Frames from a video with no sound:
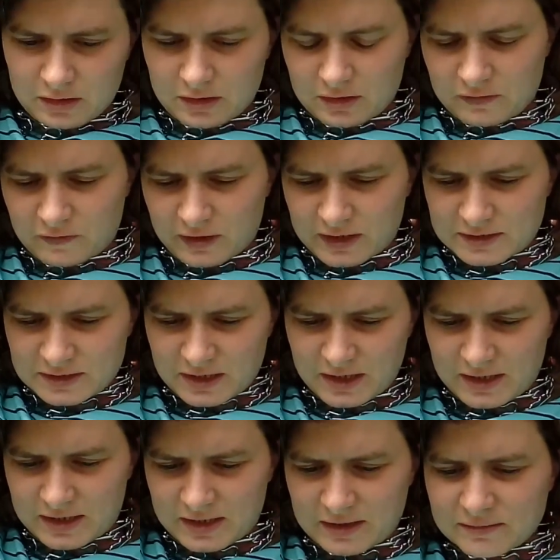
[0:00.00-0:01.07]
if I
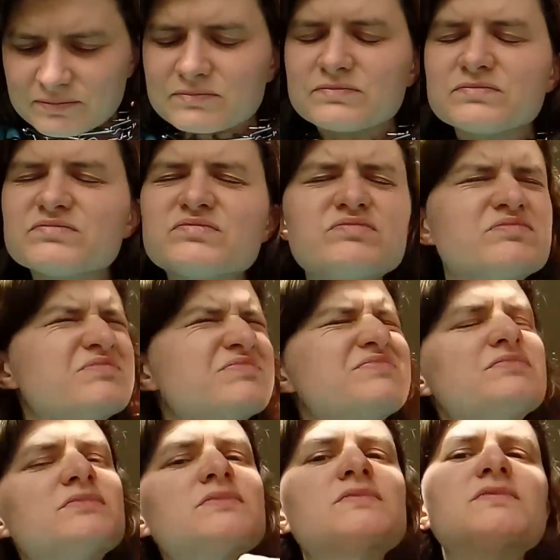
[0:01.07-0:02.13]
tighten it
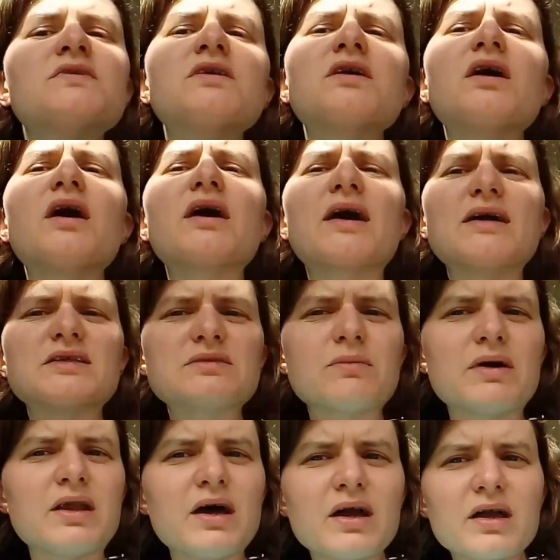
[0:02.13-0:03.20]
against
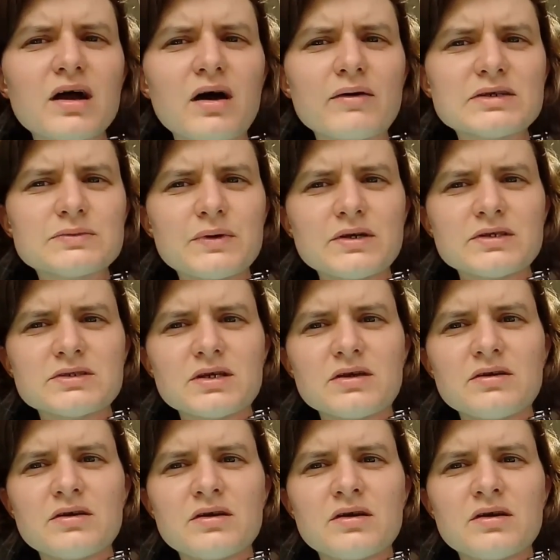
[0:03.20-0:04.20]
my neck, how it's supposed to,